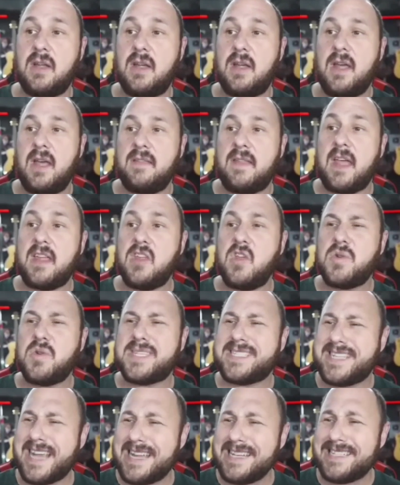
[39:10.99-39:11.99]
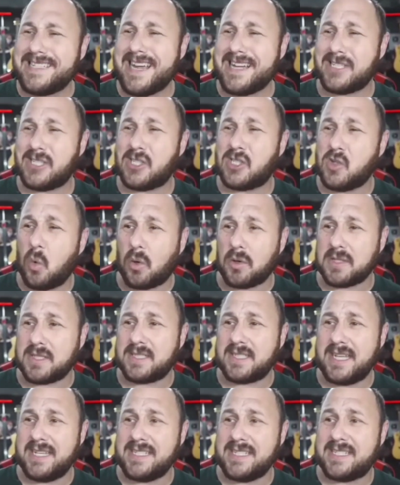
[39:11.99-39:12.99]
that you sent a source
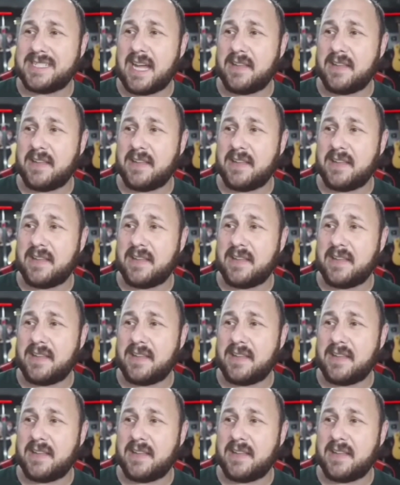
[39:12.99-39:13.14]
inside the